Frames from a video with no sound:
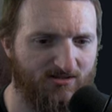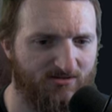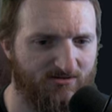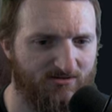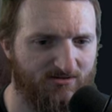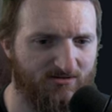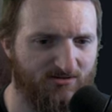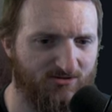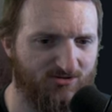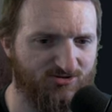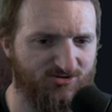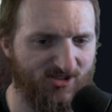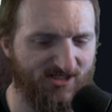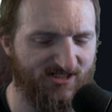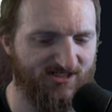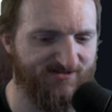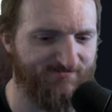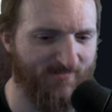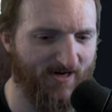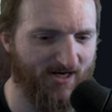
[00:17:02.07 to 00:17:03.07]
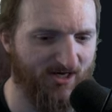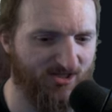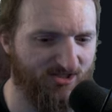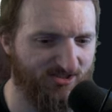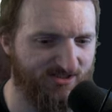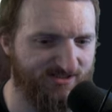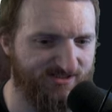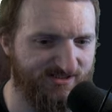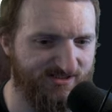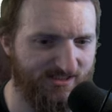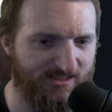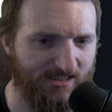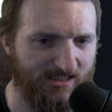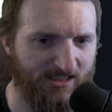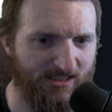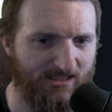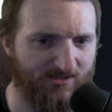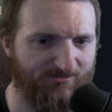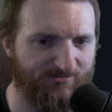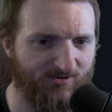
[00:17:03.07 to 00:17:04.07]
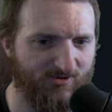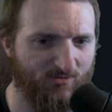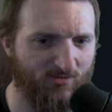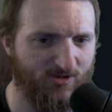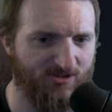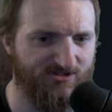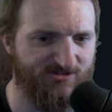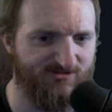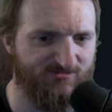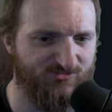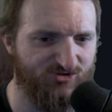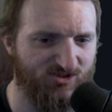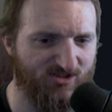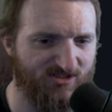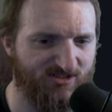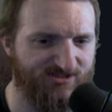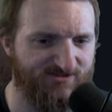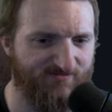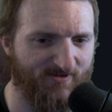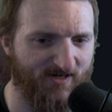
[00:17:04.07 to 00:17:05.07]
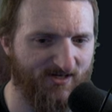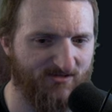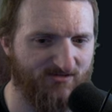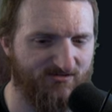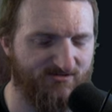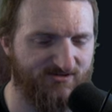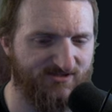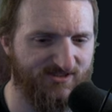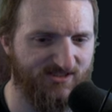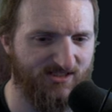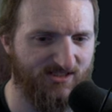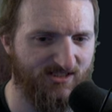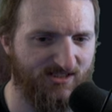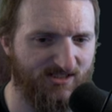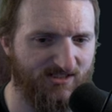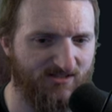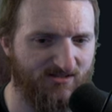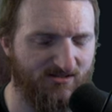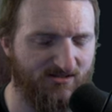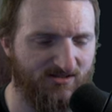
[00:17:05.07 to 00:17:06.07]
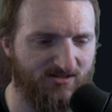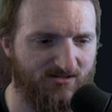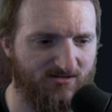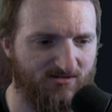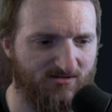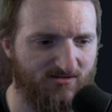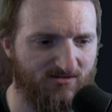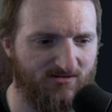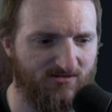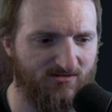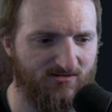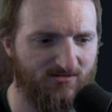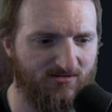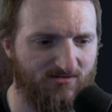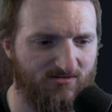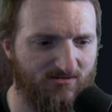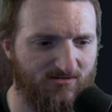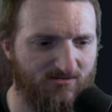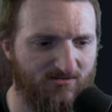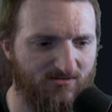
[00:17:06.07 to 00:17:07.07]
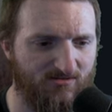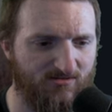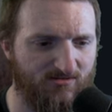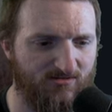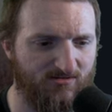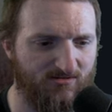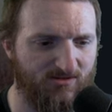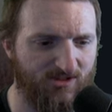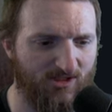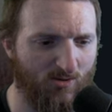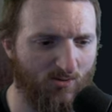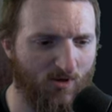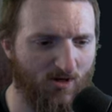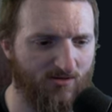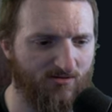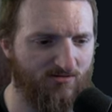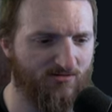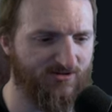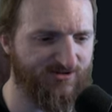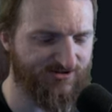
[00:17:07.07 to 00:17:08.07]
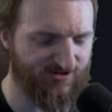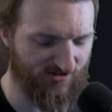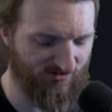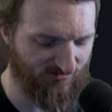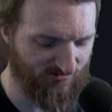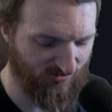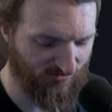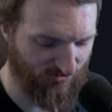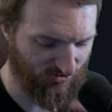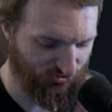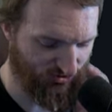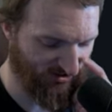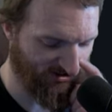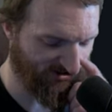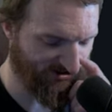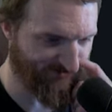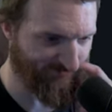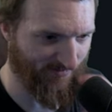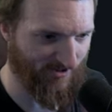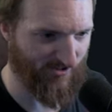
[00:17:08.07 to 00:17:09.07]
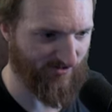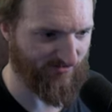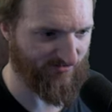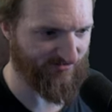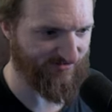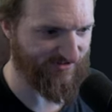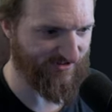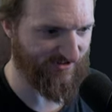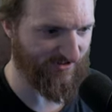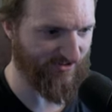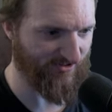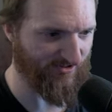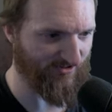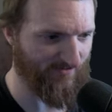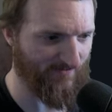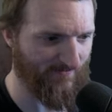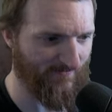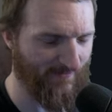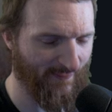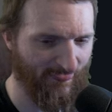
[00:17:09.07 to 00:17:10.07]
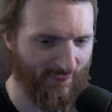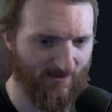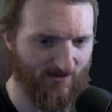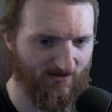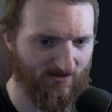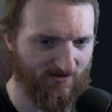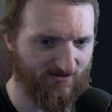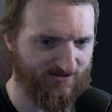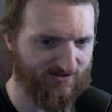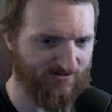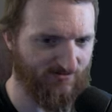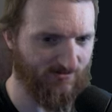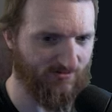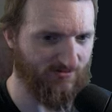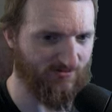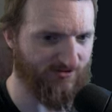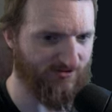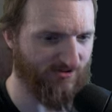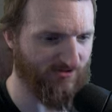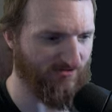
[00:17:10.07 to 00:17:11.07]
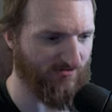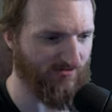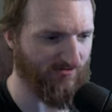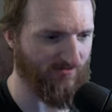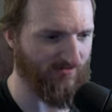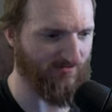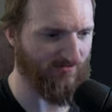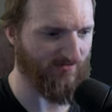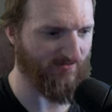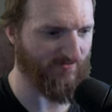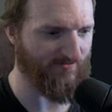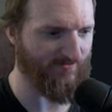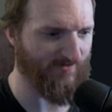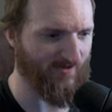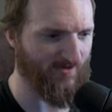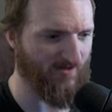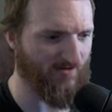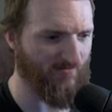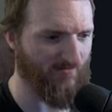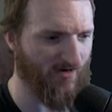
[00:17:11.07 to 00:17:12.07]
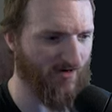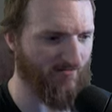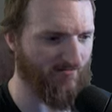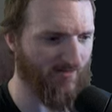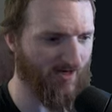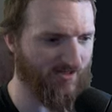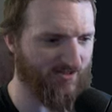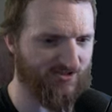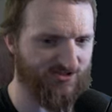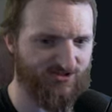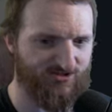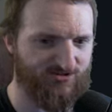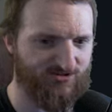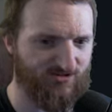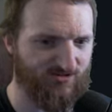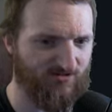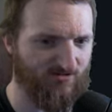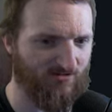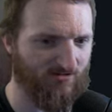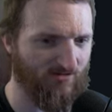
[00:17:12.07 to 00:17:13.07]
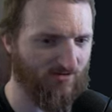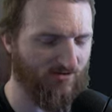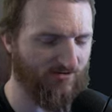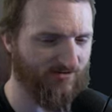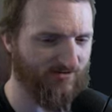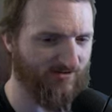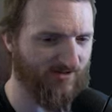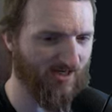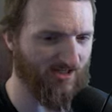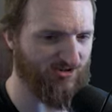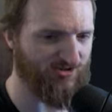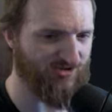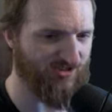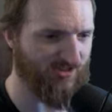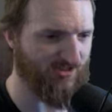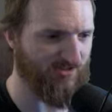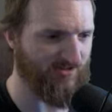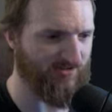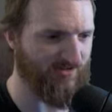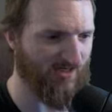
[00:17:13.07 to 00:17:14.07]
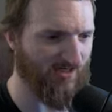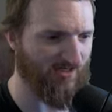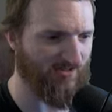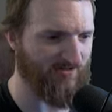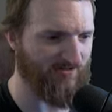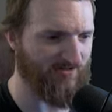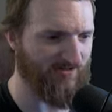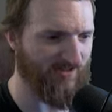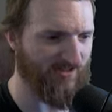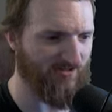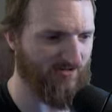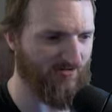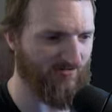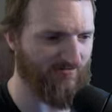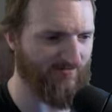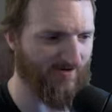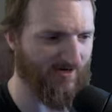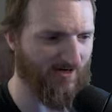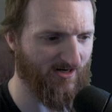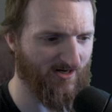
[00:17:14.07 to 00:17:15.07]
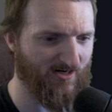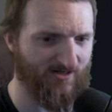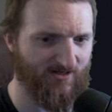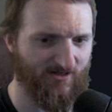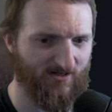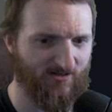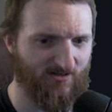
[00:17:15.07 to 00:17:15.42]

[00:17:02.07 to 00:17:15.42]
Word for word: A little transparency if we wanted some transparency. You know what? Let's do a little transparency here. So we'll do vim minus g. Or dot g dot neovide